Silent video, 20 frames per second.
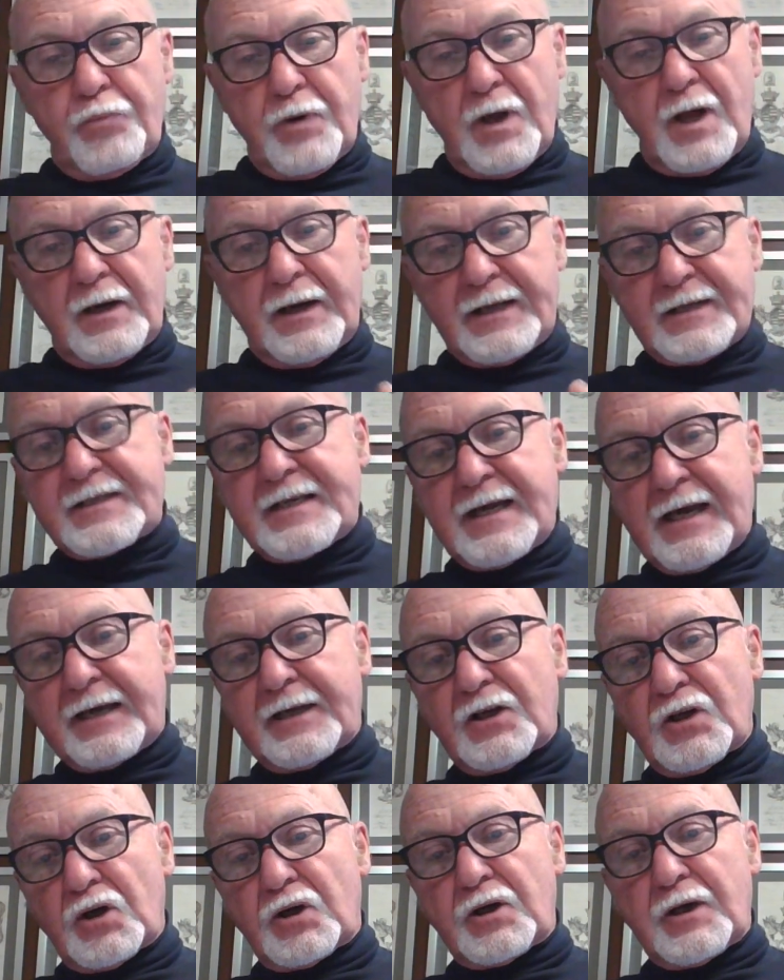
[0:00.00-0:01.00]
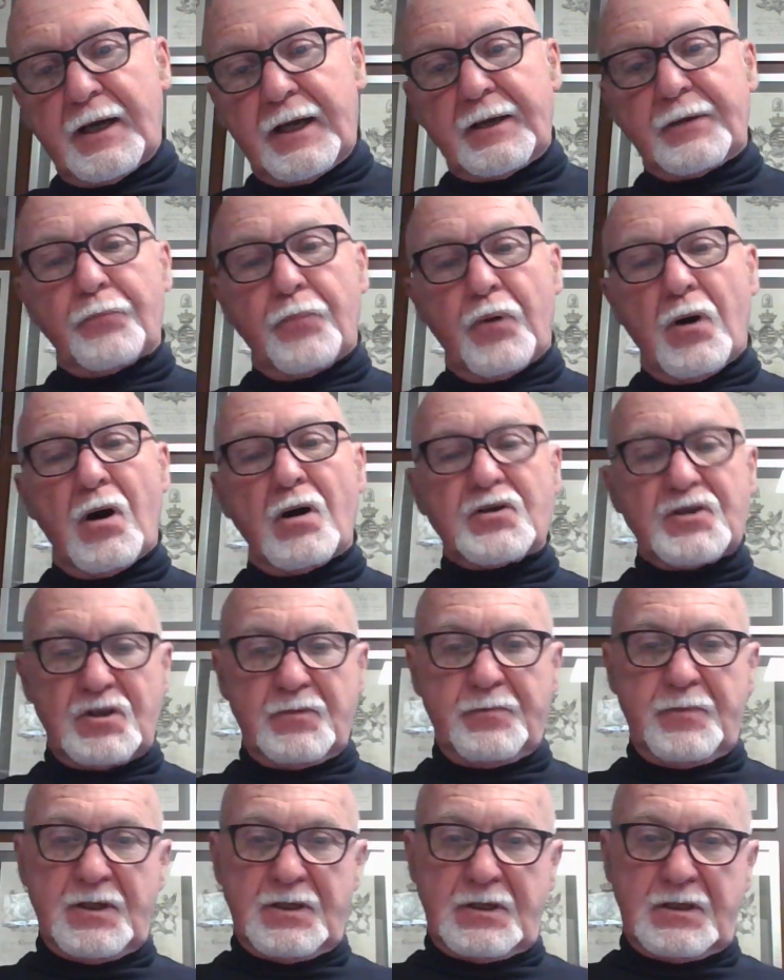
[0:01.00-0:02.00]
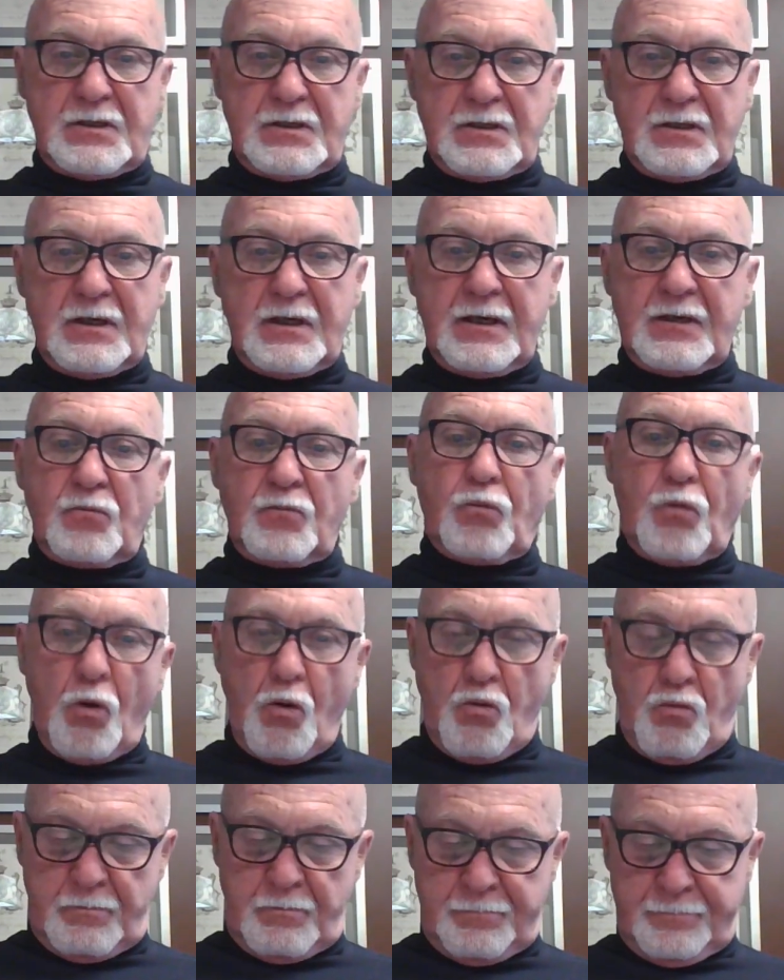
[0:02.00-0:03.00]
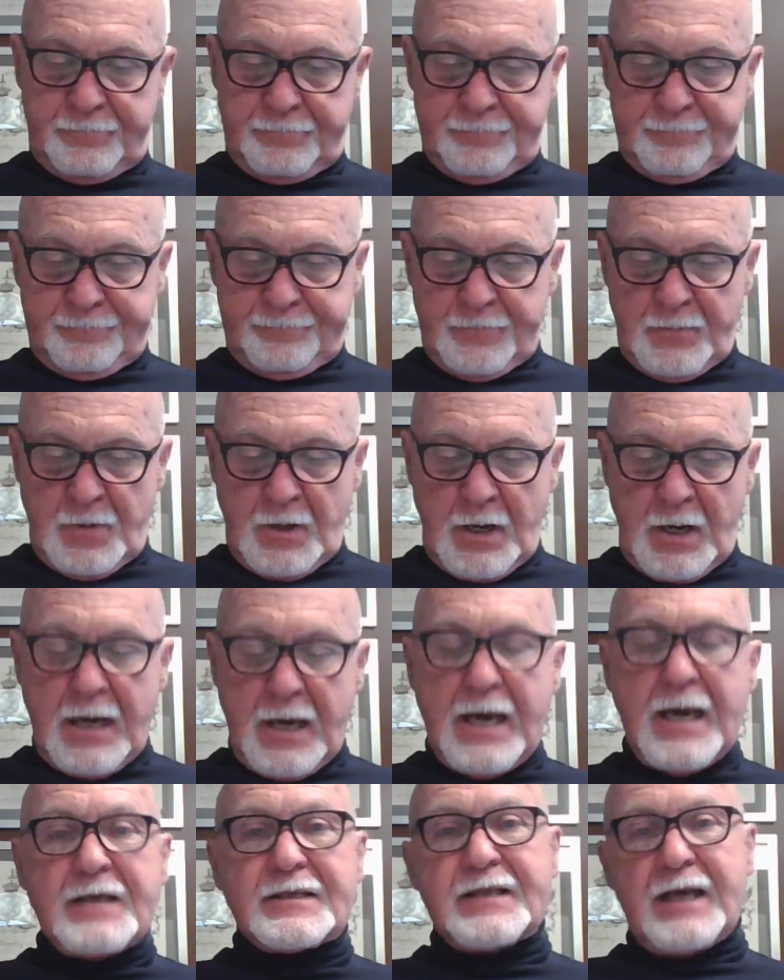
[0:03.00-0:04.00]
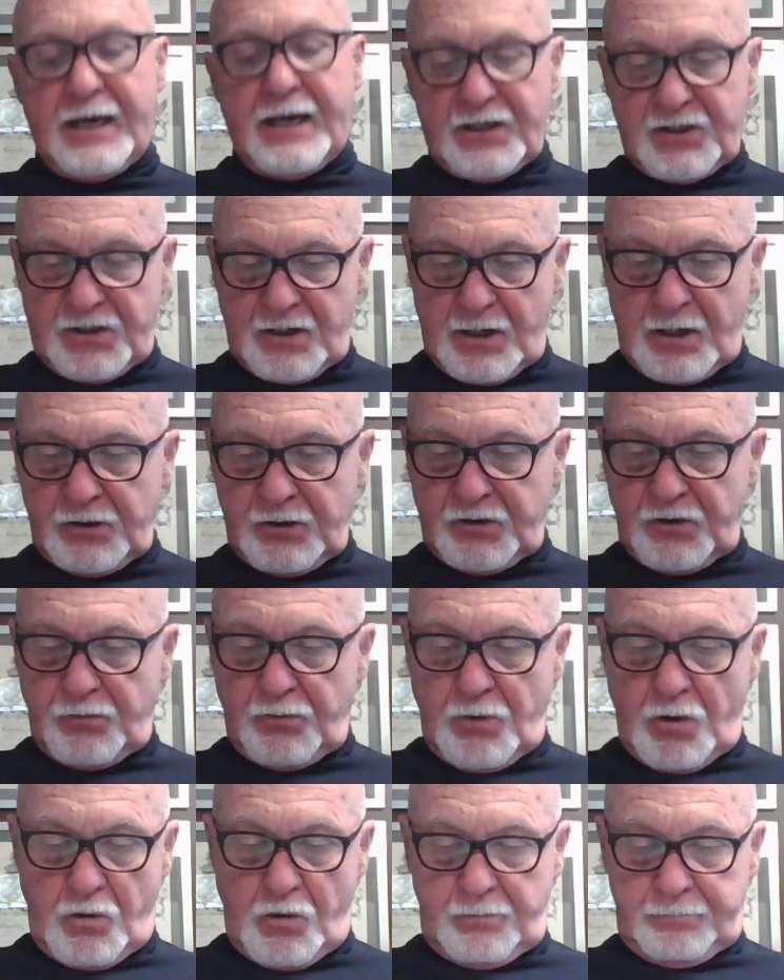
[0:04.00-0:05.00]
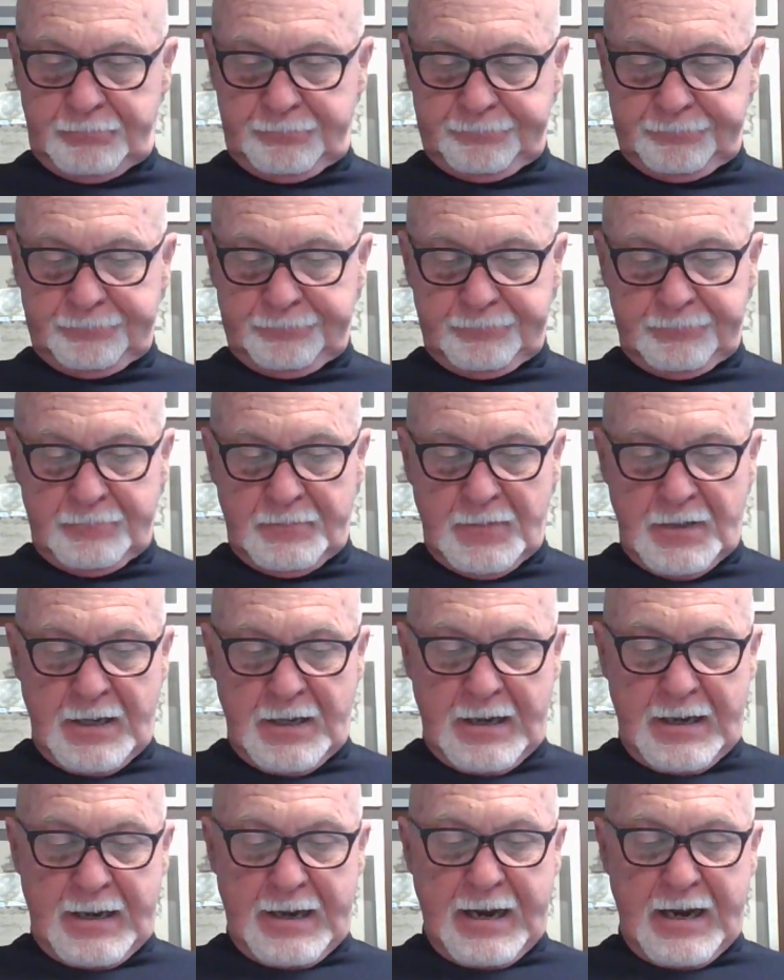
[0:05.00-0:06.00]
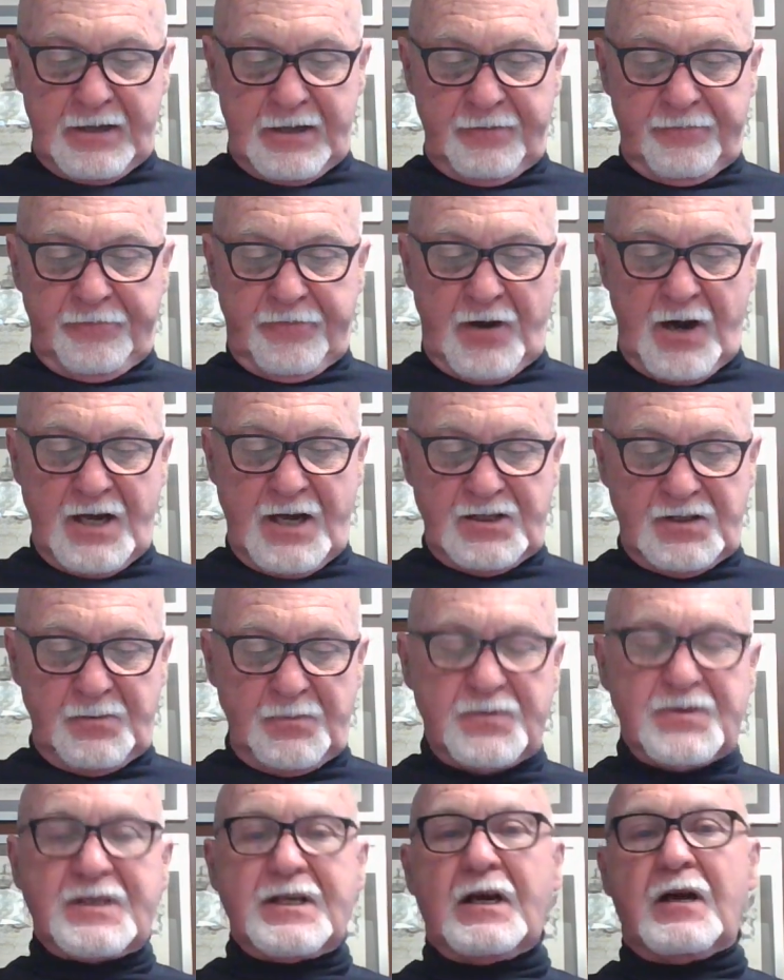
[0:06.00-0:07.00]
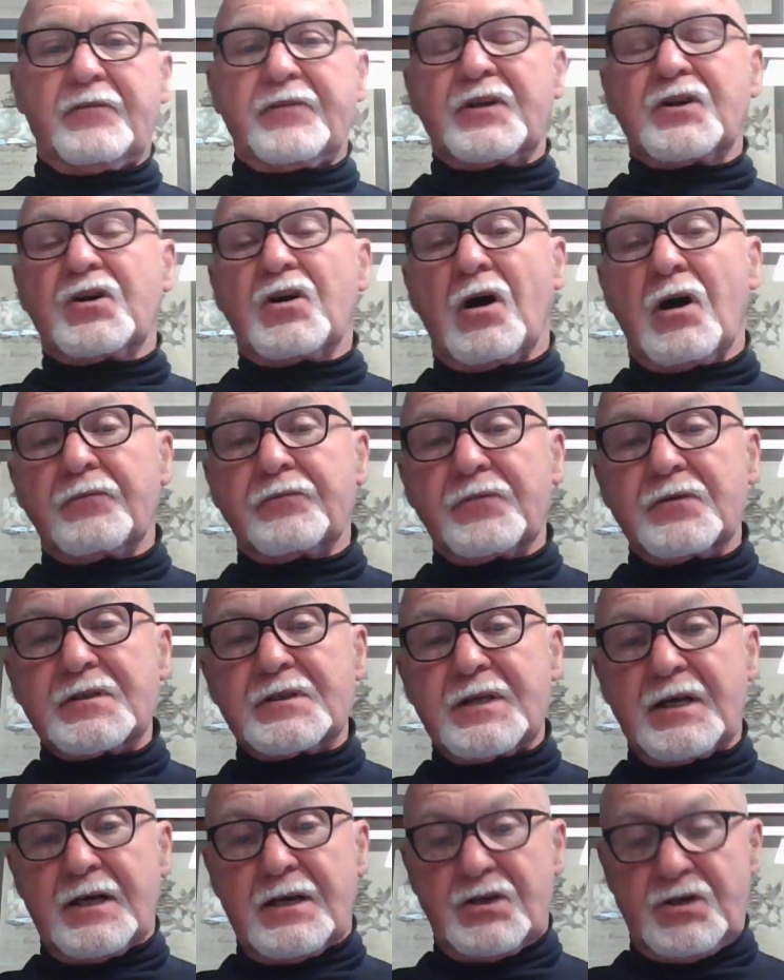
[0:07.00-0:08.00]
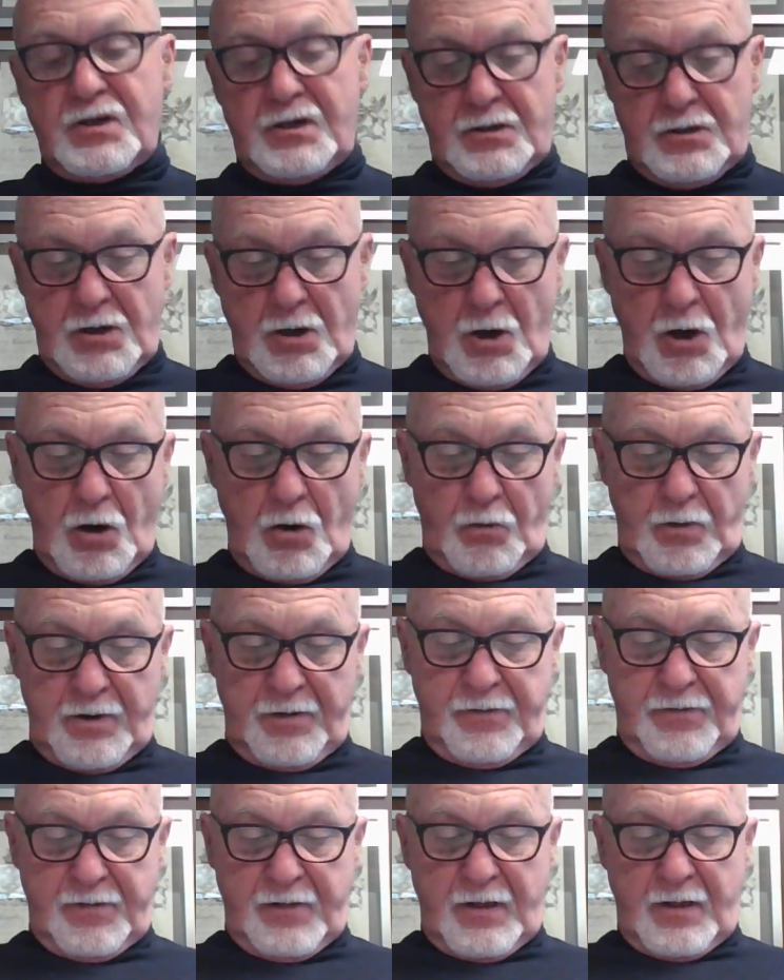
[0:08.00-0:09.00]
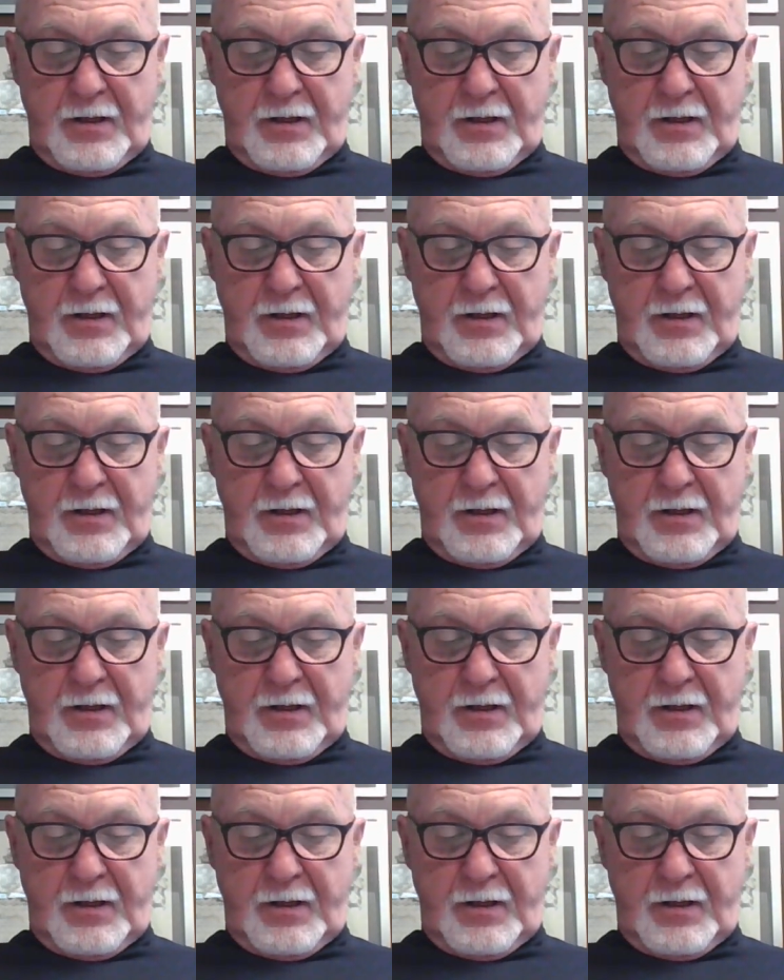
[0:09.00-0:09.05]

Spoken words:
let's take a look at Posthumus in Rome. He's exiled to Rome, and he finds himself in confrontation with